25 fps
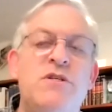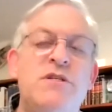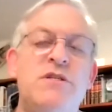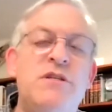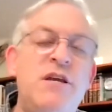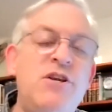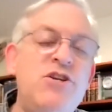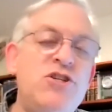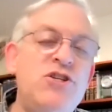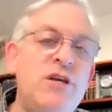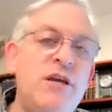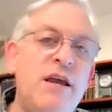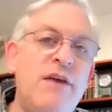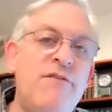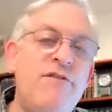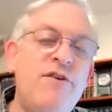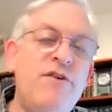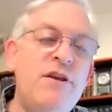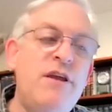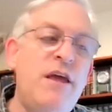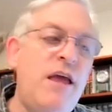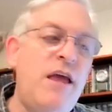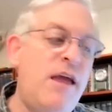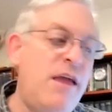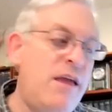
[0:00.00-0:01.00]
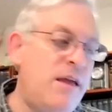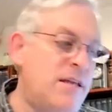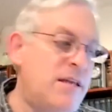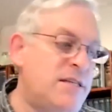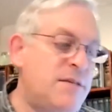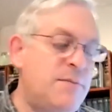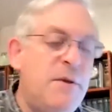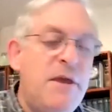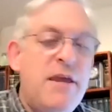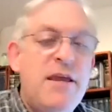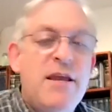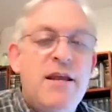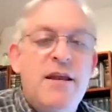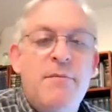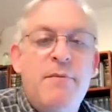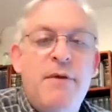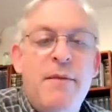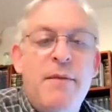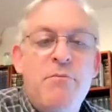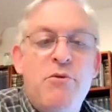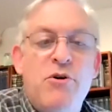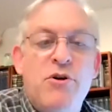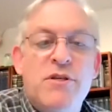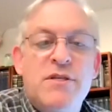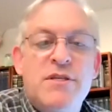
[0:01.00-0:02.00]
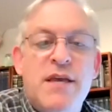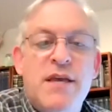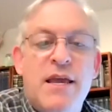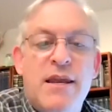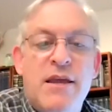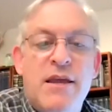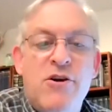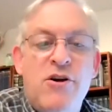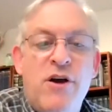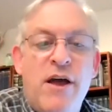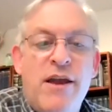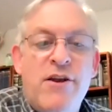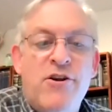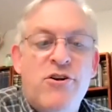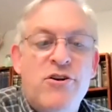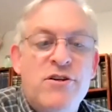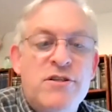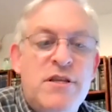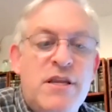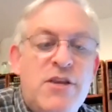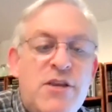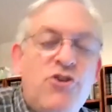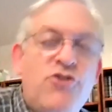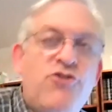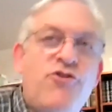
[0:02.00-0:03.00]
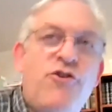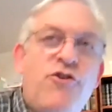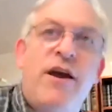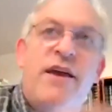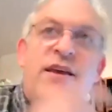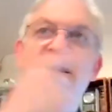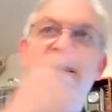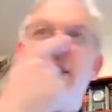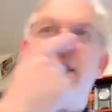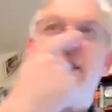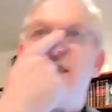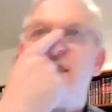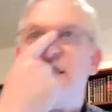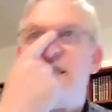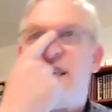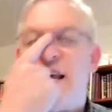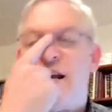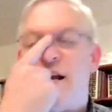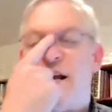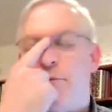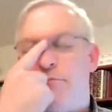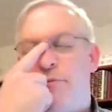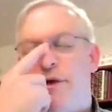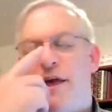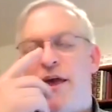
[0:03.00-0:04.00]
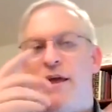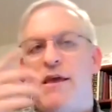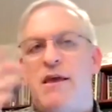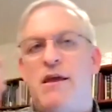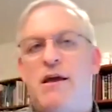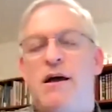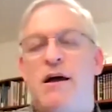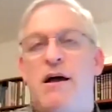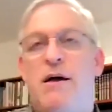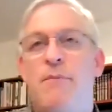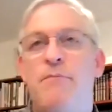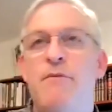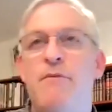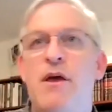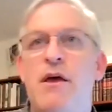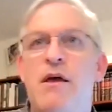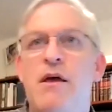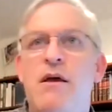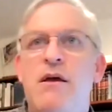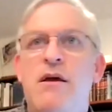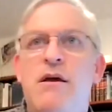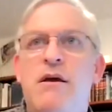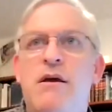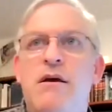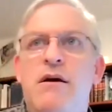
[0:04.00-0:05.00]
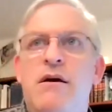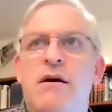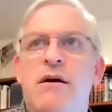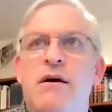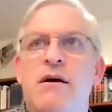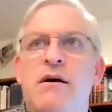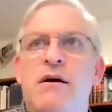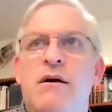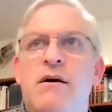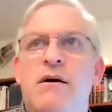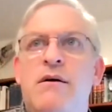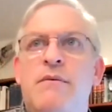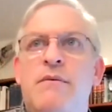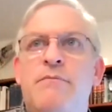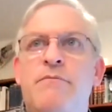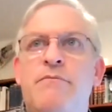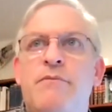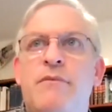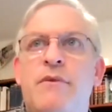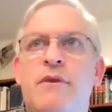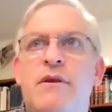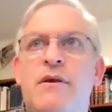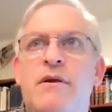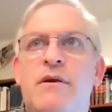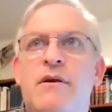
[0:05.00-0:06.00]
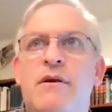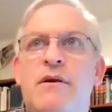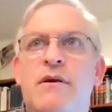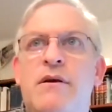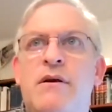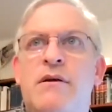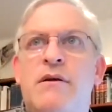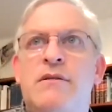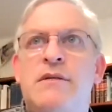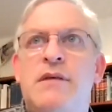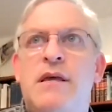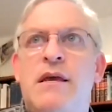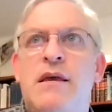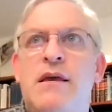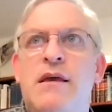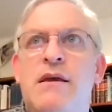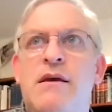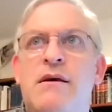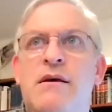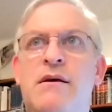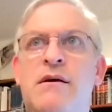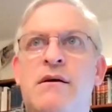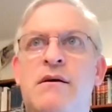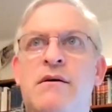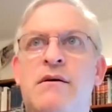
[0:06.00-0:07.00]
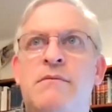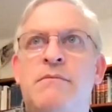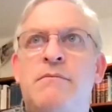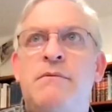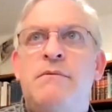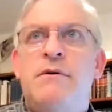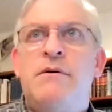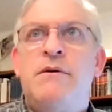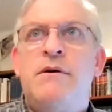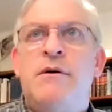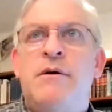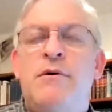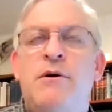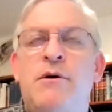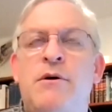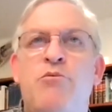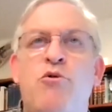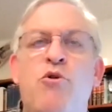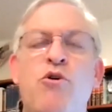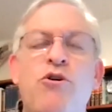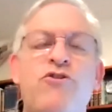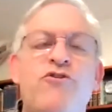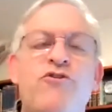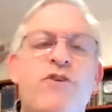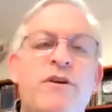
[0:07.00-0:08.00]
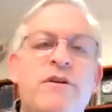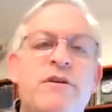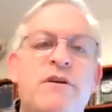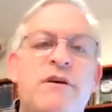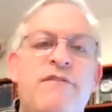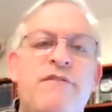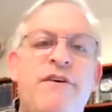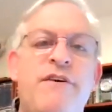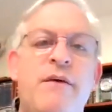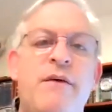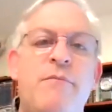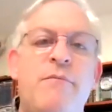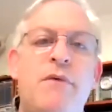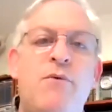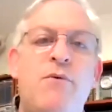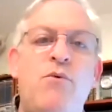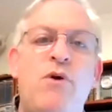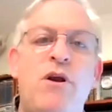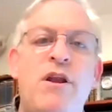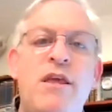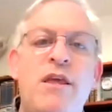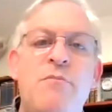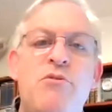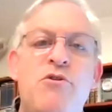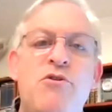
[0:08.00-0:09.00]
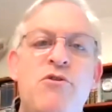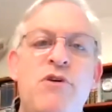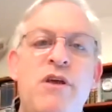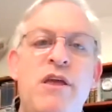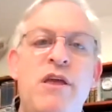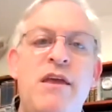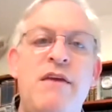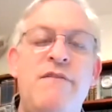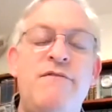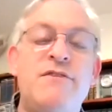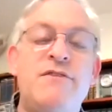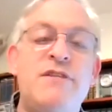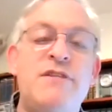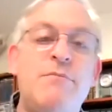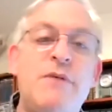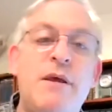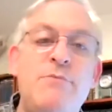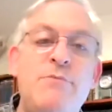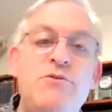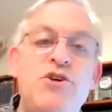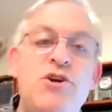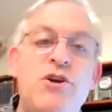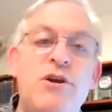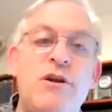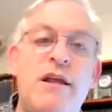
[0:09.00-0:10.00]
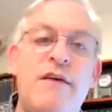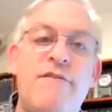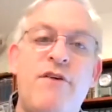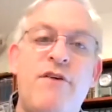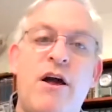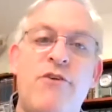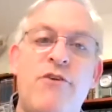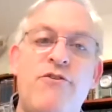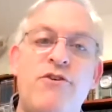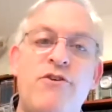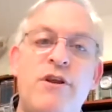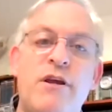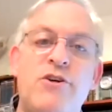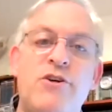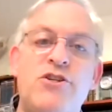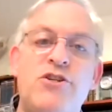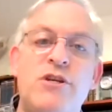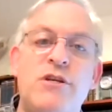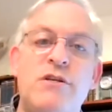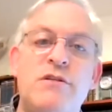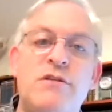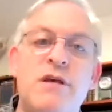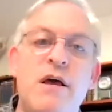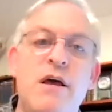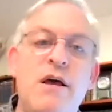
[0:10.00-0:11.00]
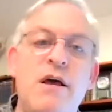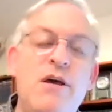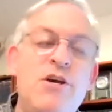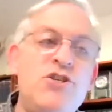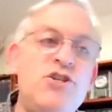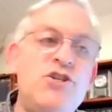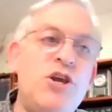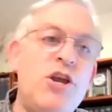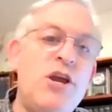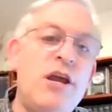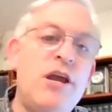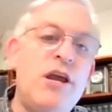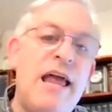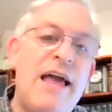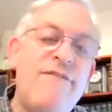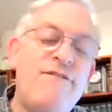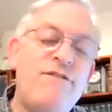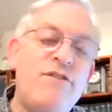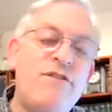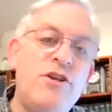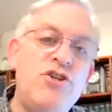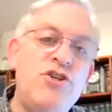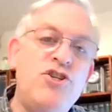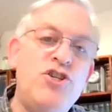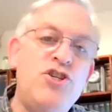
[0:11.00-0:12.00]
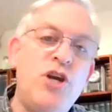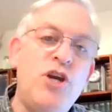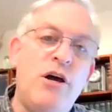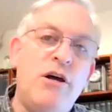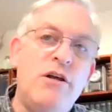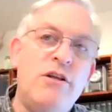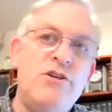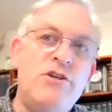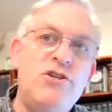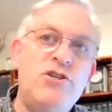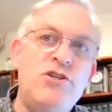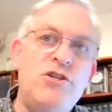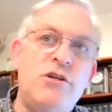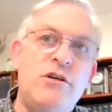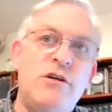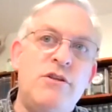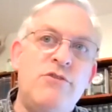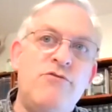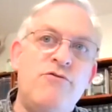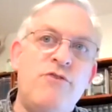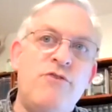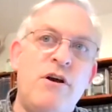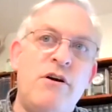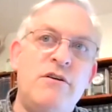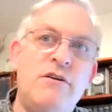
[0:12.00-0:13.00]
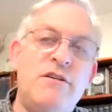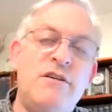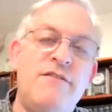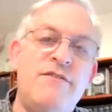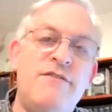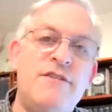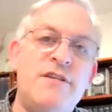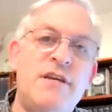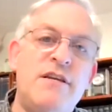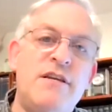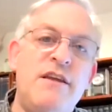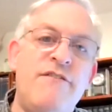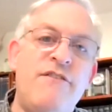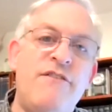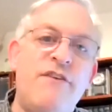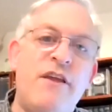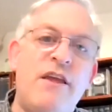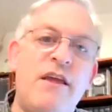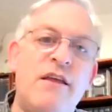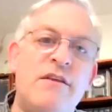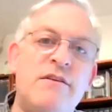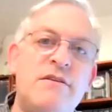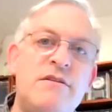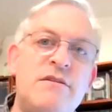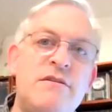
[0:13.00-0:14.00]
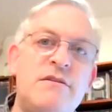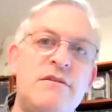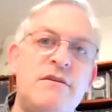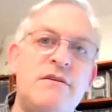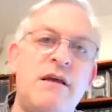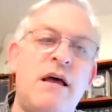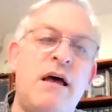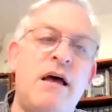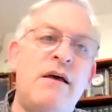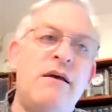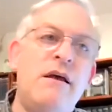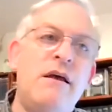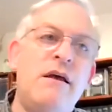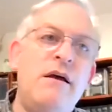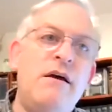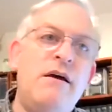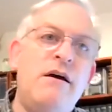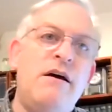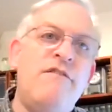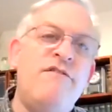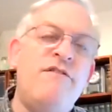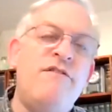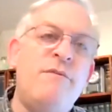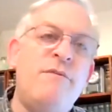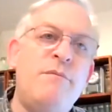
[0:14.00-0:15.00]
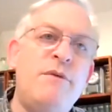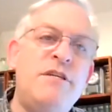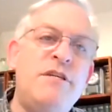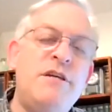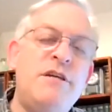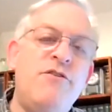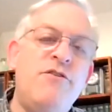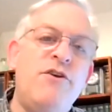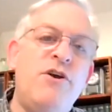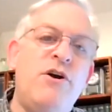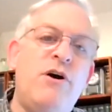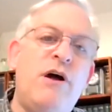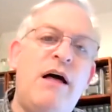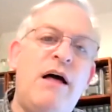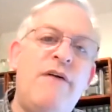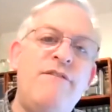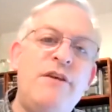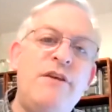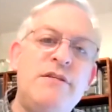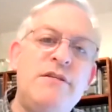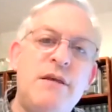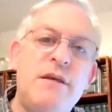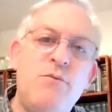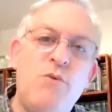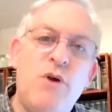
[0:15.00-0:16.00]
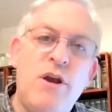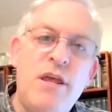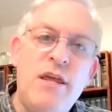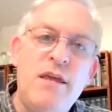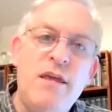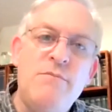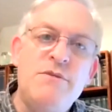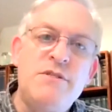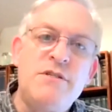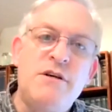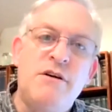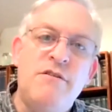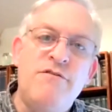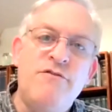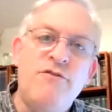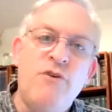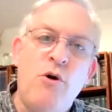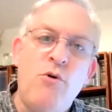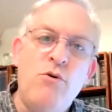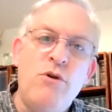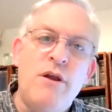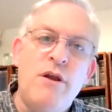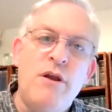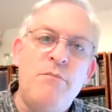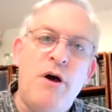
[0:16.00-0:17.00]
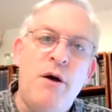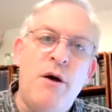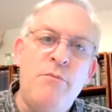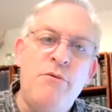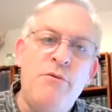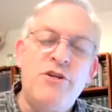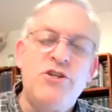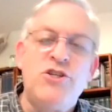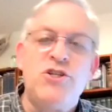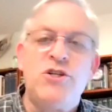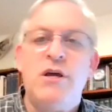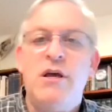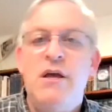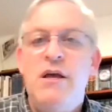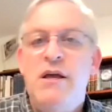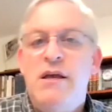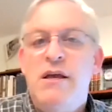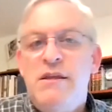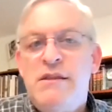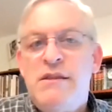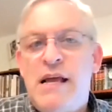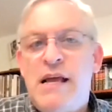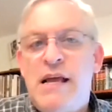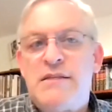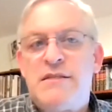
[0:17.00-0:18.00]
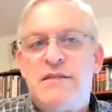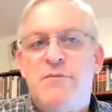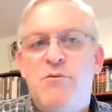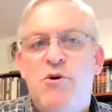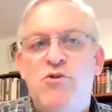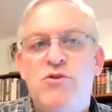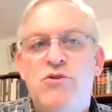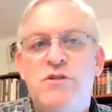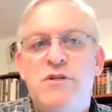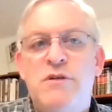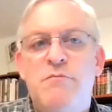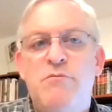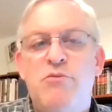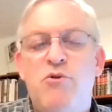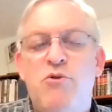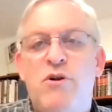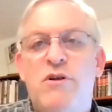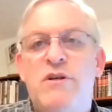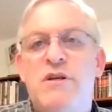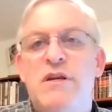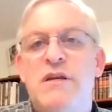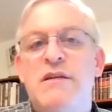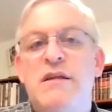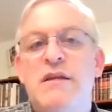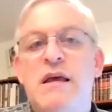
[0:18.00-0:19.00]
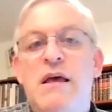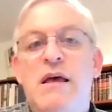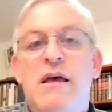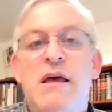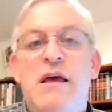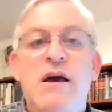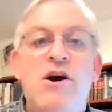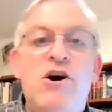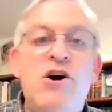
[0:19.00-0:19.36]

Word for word: who was teaching every day and speaking to people and sending letters, and you're trying to set up a, uh, um, let's say, uh, a portrait of him and what he believed, sometimes you're going to have contradictions. So you're going to have to judge uh, the relative significance uh, of the material. Obviously, what he himself wrote and published, that's the most important.